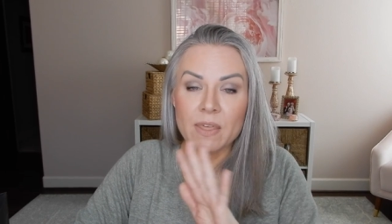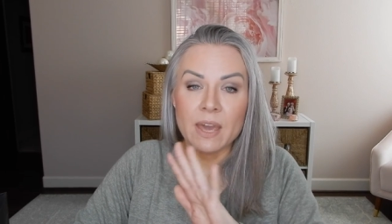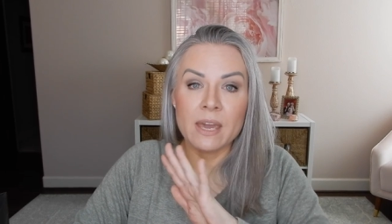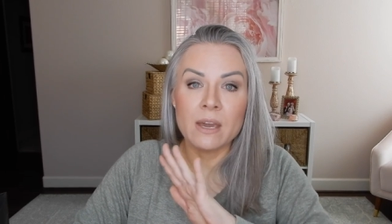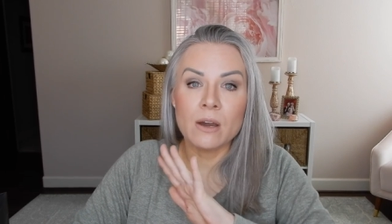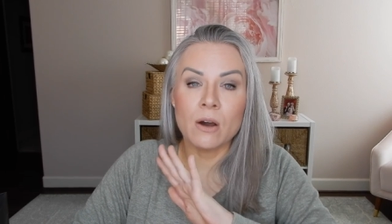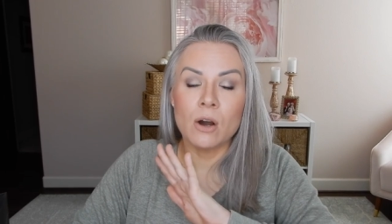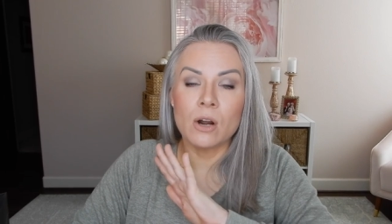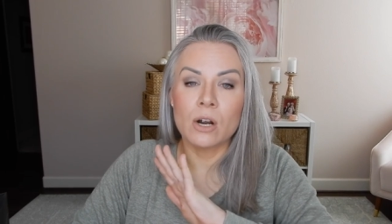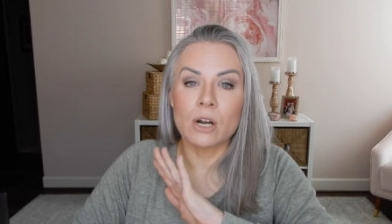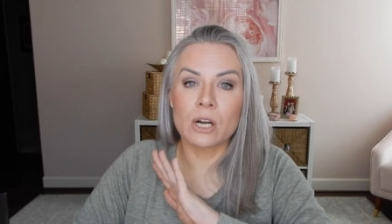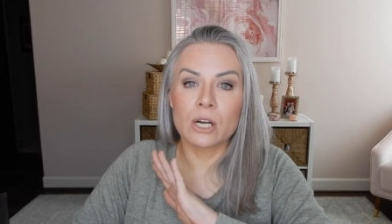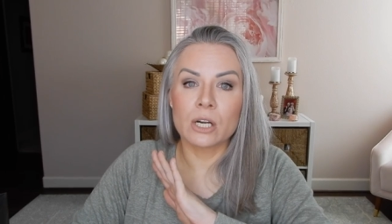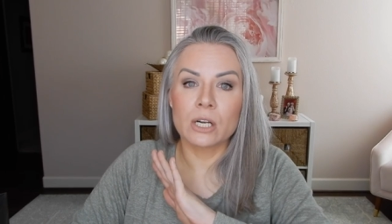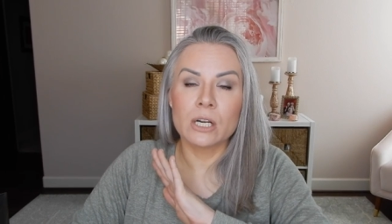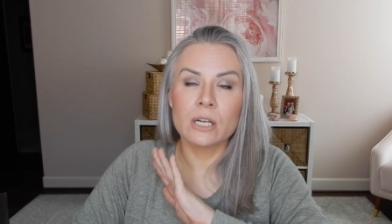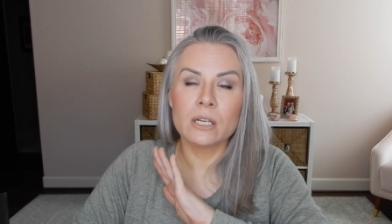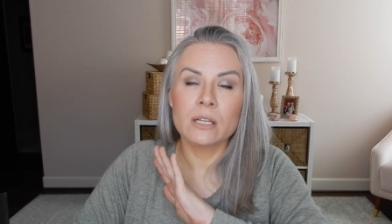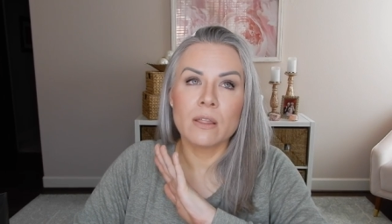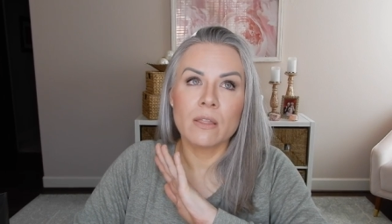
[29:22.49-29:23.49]
They
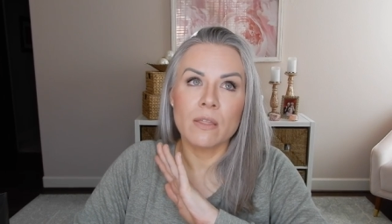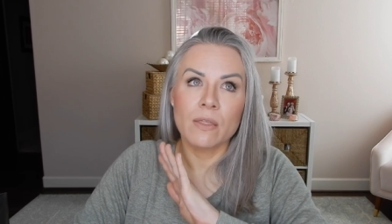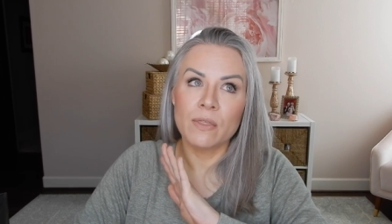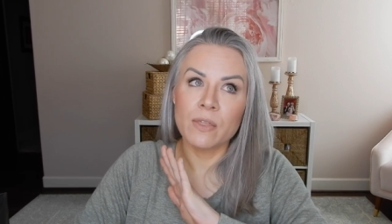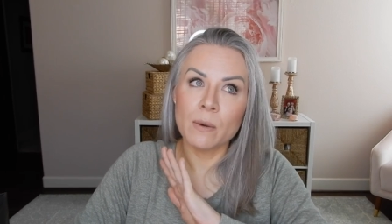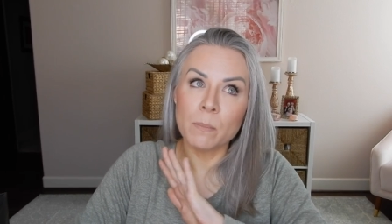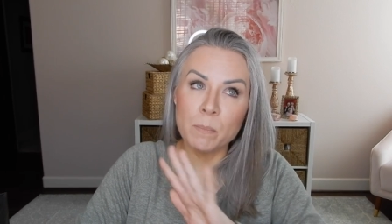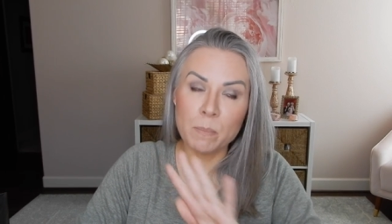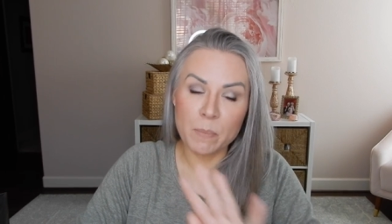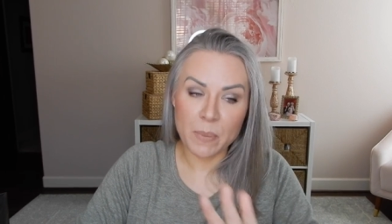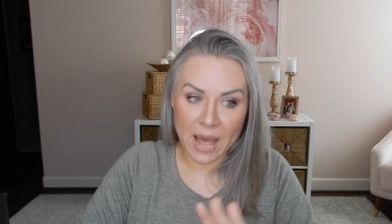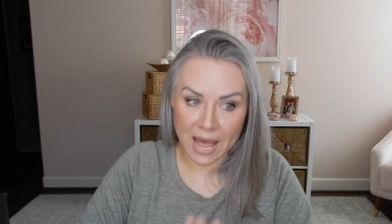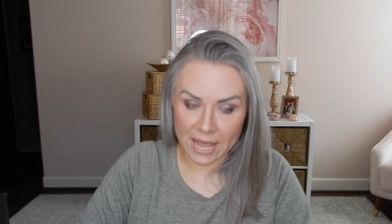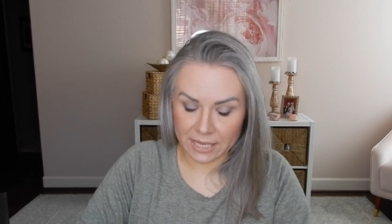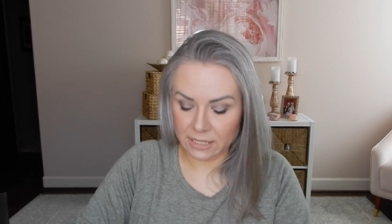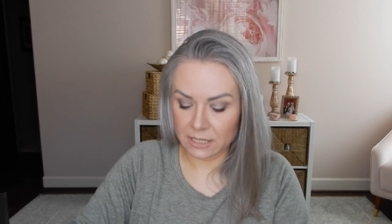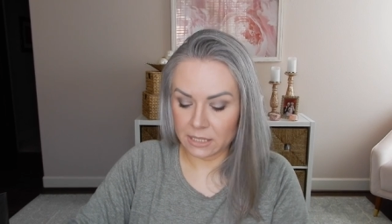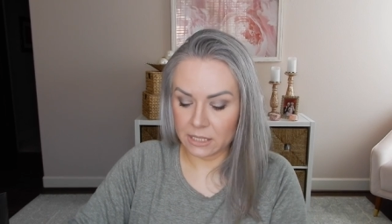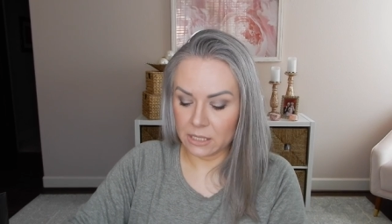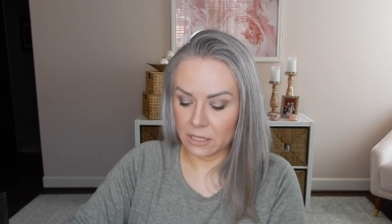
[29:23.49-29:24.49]
are the
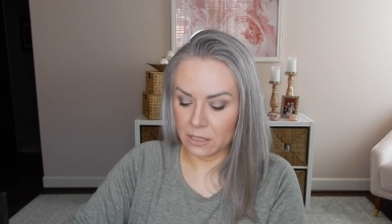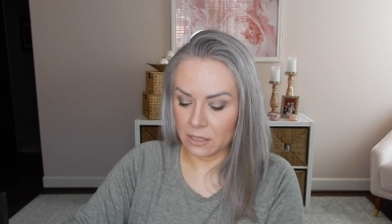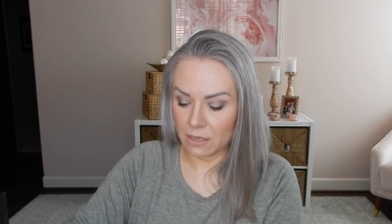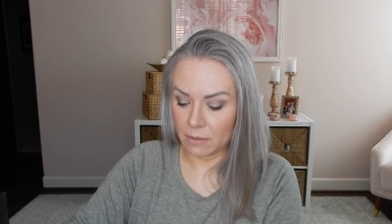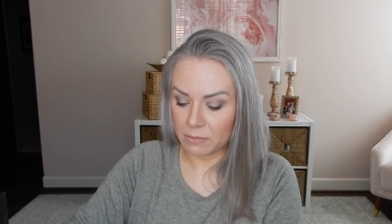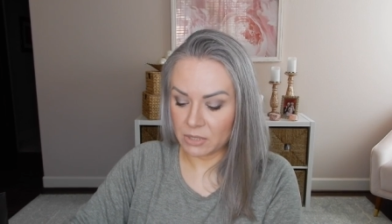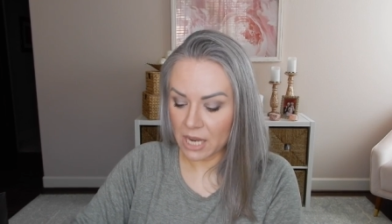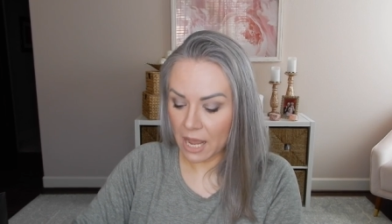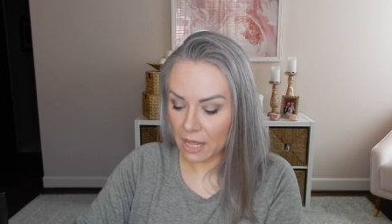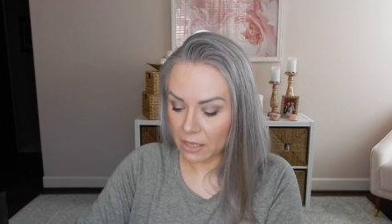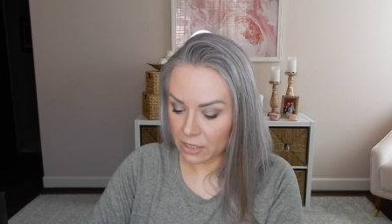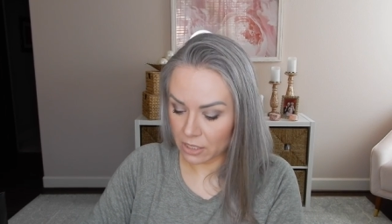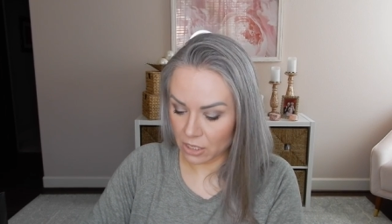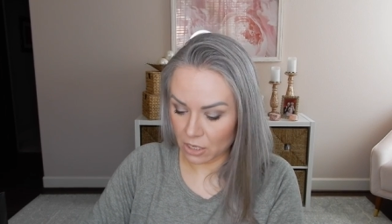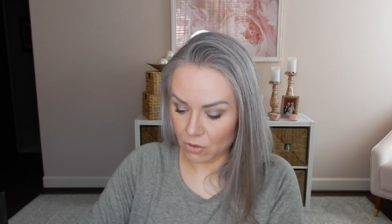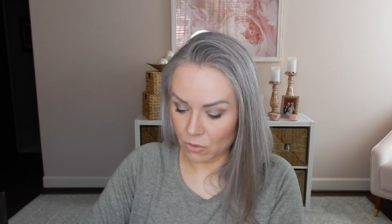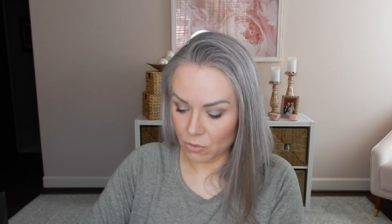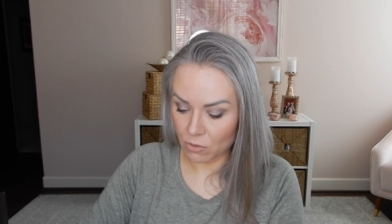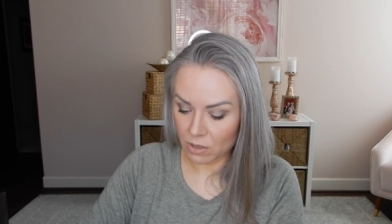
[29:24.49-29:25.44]
best, I'm telling you.